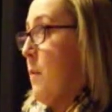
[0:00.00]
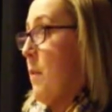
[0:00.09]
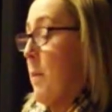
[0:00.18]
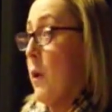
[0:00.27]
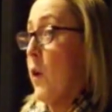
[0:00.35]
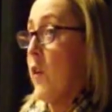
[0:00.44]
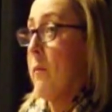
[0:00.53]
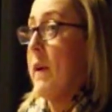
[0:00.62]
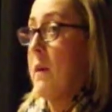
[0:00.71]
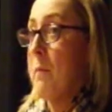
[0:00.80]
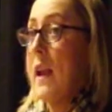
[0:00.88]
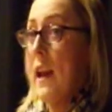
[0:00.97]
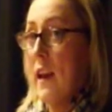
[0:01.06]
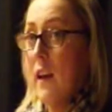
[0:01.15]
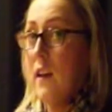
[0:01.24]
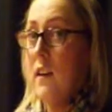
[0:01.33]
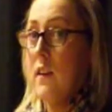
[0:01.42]
people who have made
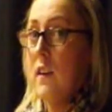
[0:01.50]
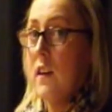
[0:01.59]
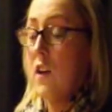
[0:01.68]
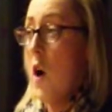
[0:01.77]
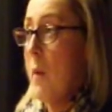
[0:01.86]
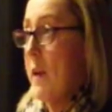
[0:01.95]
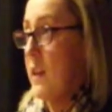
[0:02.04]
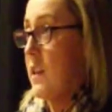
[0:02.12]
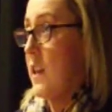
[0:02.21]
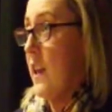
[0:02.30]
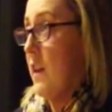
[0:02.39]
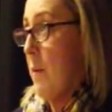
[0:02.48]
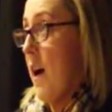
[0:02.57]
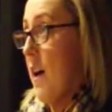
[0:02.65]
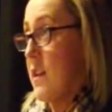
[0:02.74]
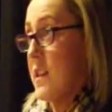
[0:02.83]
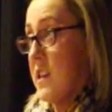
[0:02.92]
political comment in the
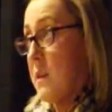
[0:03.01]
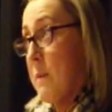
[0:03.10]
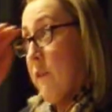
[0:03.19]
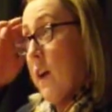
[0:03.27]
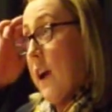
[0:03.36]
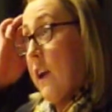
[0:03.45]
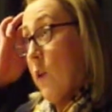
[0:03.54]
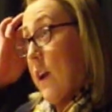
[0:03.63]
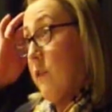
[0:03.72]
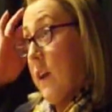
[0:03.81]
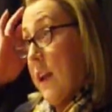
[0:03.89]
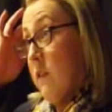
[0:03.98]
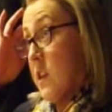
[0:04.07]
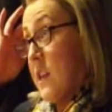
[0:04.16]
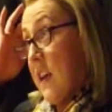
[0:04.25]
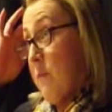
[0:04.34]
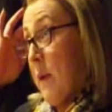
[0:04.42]
past, and it's been very gratefully
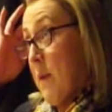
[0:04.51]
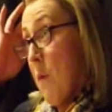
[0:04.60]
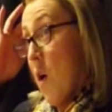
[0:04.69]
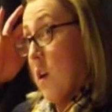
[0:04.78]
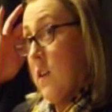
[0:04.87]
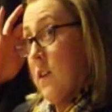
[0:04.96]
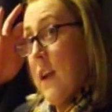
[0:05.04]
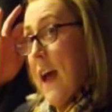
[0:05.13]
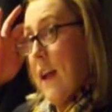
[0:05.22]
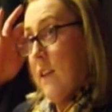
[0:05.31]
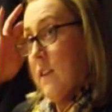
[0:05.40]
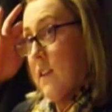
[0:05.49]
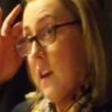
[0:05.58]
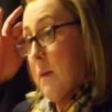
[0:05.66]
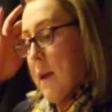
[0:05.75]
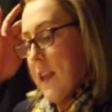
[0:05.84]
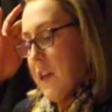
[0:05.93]
received by Martin and the
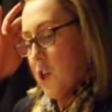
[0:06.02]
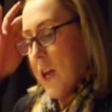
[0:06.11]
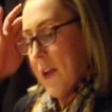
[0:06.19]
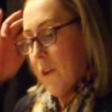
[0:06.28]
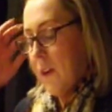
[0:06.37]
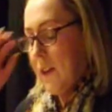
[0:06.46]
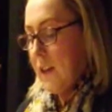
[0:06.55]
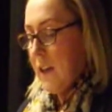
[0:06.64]
committee in general.